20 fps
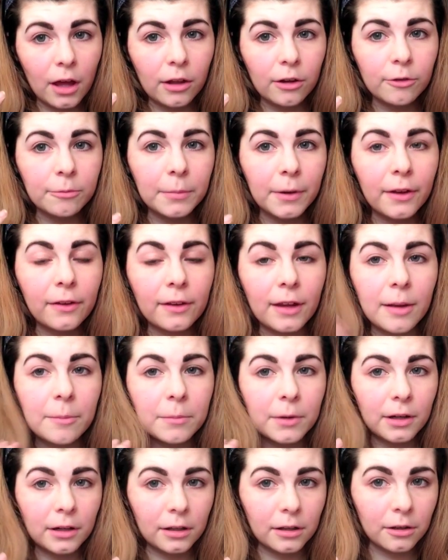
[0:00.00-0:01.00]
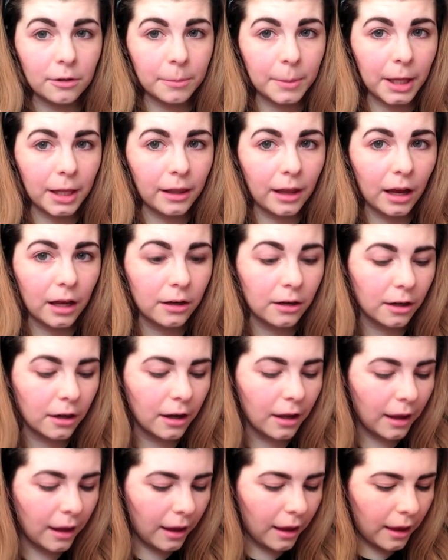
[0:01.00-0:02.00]
color of my skin, but a little bit lighter,
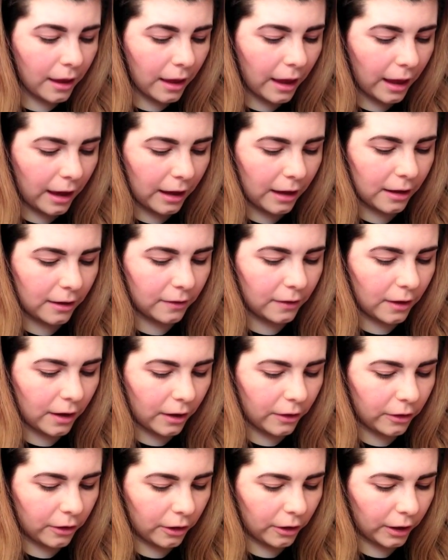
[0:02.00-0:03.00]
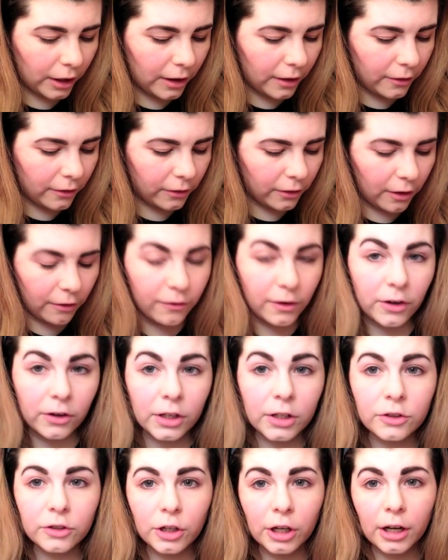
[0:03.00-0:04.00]
and the other is a
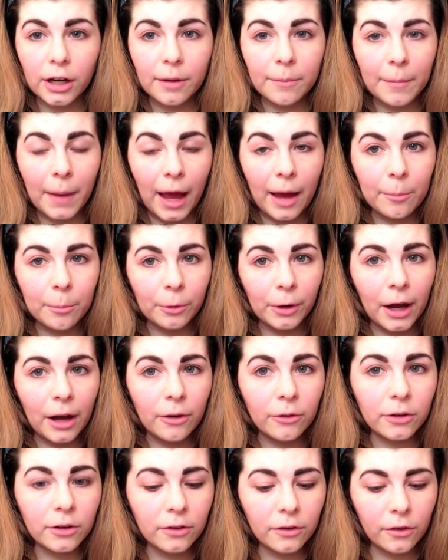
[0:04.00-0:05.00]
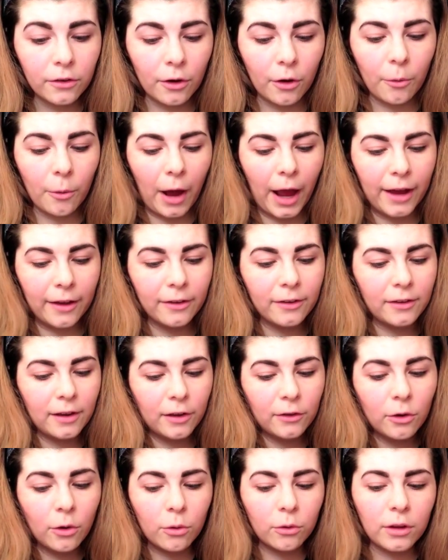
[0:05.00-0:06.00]
very dark matte brown. So I
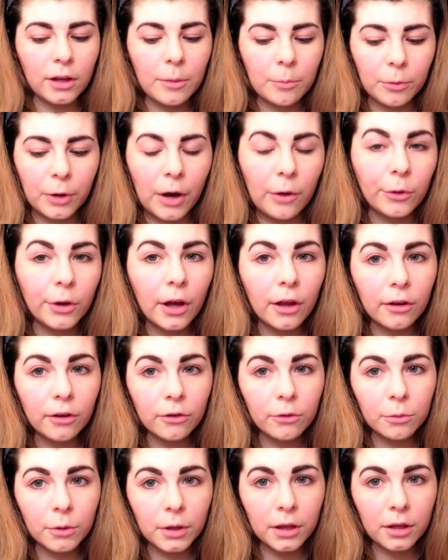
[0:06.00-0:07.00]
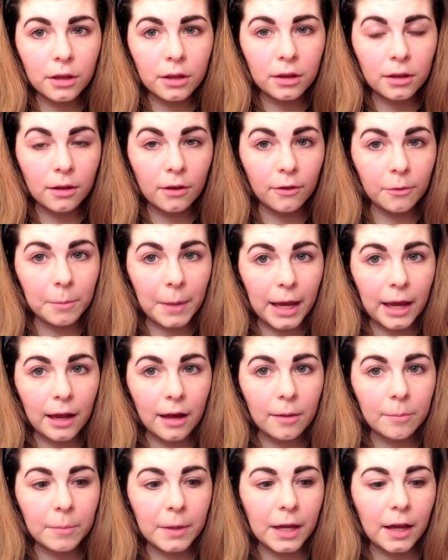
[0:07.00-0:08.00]
stick to only brown colors with this
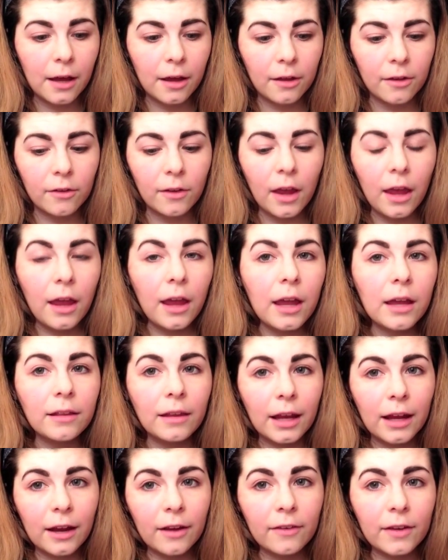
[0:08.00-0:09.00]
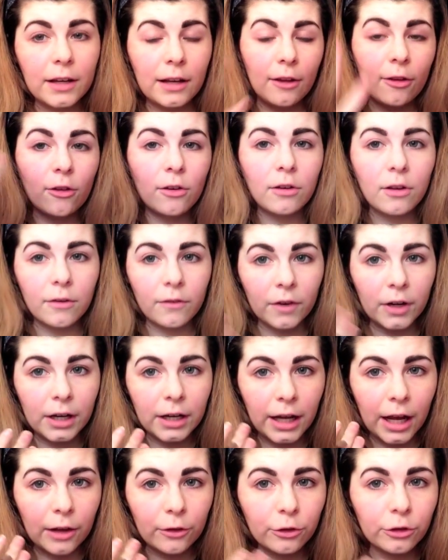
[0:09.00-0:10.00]
makeup because, like I said, it needs to look very
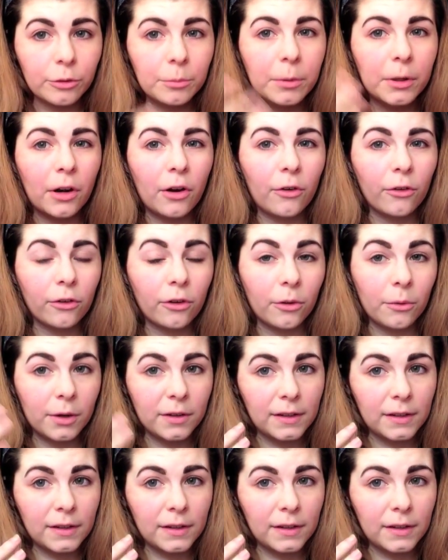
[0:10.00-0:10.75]
natural but also